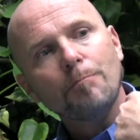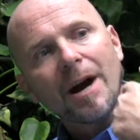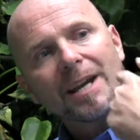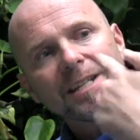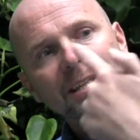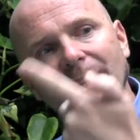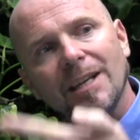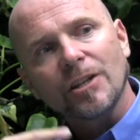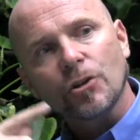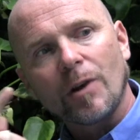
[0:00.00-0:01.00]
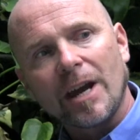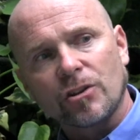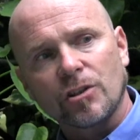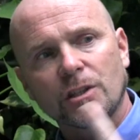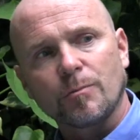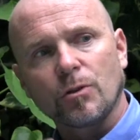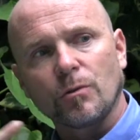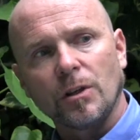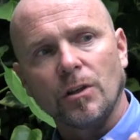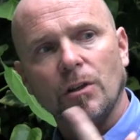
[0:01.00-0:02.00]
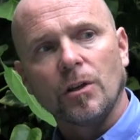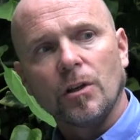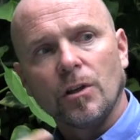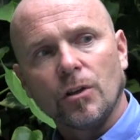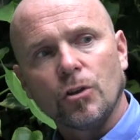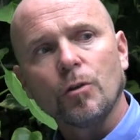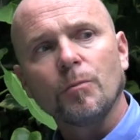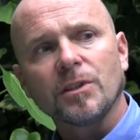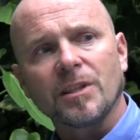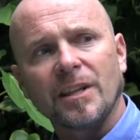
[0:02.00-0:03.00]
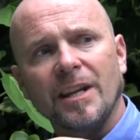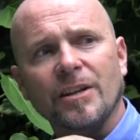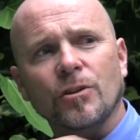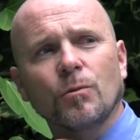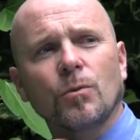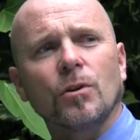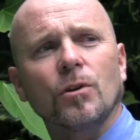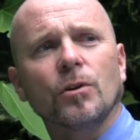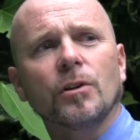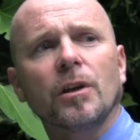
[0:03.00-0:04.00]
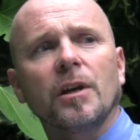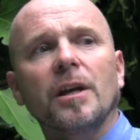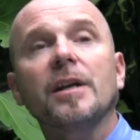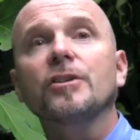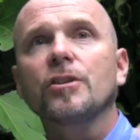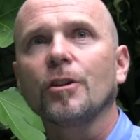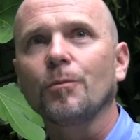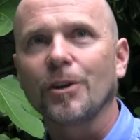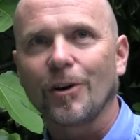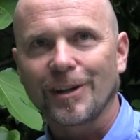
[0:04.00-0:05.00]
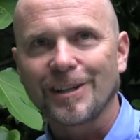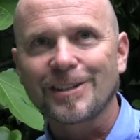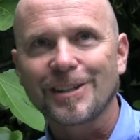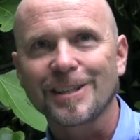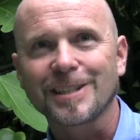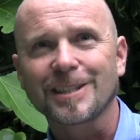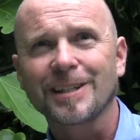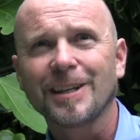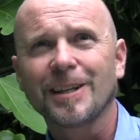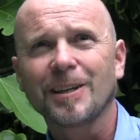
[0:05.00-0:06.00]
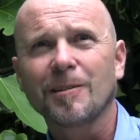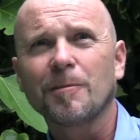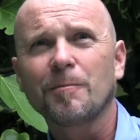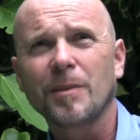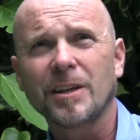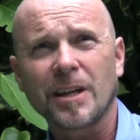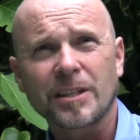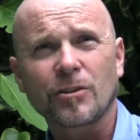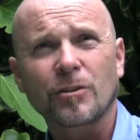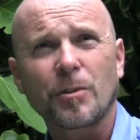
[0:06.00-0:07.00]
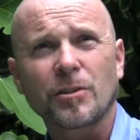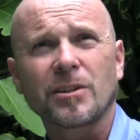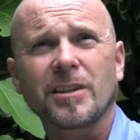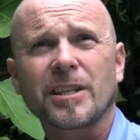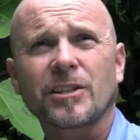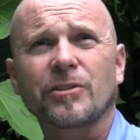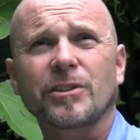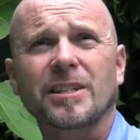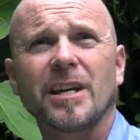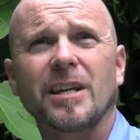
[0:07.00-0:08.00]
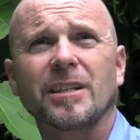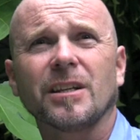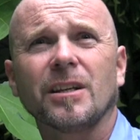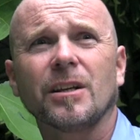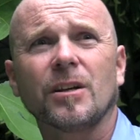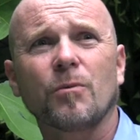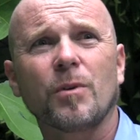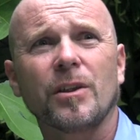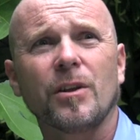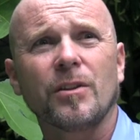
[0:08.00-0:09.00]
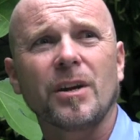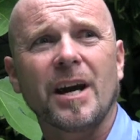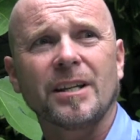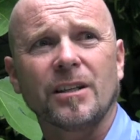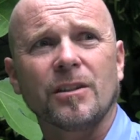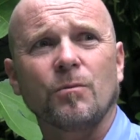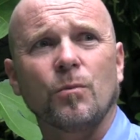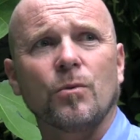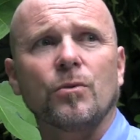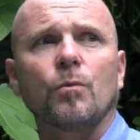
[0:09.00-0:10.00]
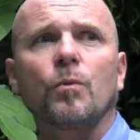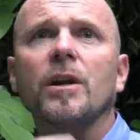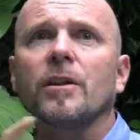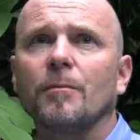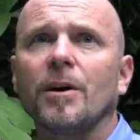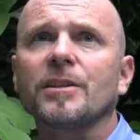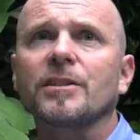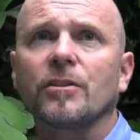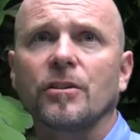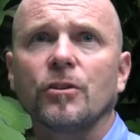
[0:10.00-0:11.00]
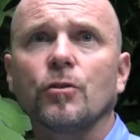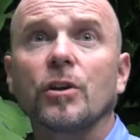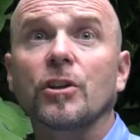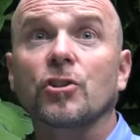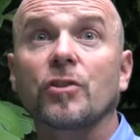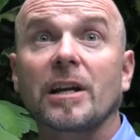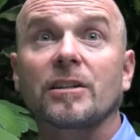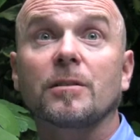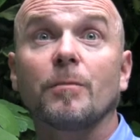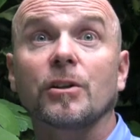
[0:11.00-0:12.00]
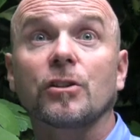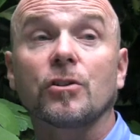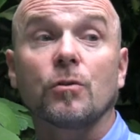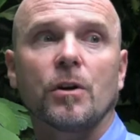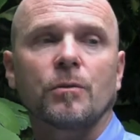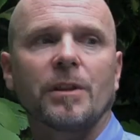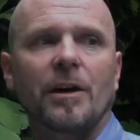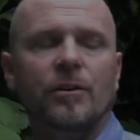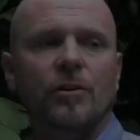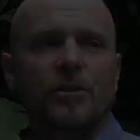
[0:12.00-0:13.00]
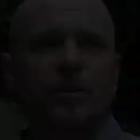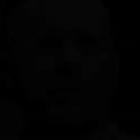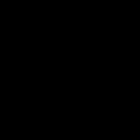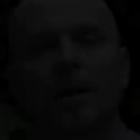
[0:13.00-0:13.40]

binding interactions between humans and the natural world until we got into this industrial, post-industrial state where the idea that we are the master and that you can extract as much as you want without the consequence.